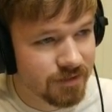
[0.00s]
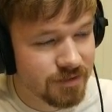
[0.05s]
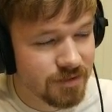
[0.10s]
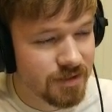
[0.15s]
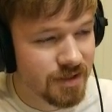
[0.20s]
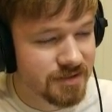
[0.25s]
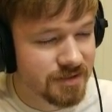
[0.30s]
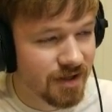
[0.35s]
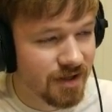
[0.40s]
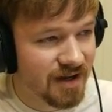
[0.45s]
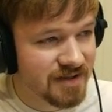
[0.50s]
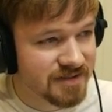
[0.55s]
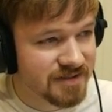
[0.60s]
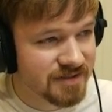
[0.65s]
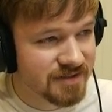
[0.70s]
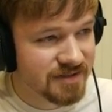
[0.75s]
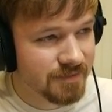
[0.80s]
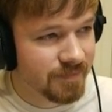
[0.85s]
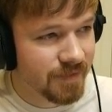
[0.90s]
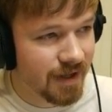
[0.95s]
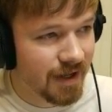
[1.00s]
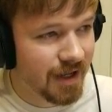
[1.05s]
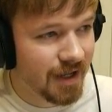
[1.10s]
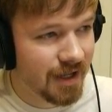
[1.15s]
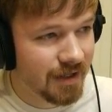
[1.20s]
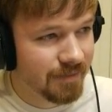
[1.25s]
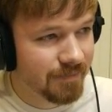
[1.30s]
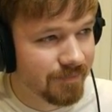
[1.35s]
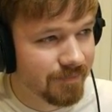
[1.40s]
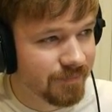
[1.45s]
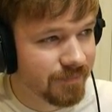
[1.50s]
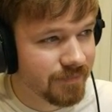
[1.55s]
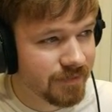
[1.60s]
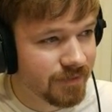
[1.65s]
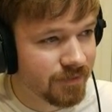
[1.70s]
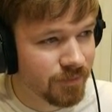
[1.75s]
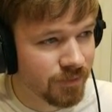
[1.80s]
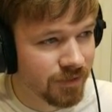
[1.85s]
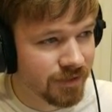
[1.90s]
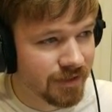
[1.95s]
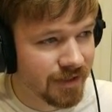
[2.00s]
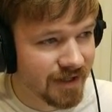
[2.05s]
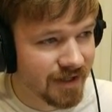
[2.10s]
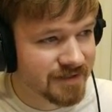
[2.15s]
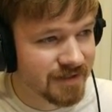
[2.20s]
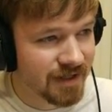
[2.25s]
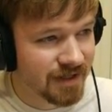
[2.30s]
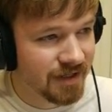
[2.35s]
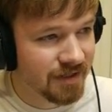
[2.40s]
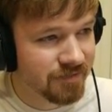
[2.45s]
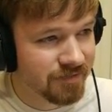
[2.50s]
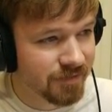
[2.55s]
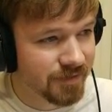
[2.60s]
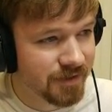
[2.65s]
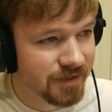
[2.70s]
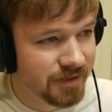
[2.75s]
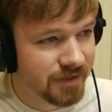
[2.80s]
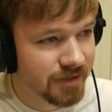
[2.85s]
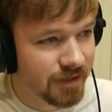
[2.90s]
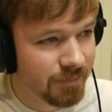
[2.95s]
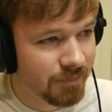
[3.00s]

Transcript: Dude, that's awesome. I am really excited for you.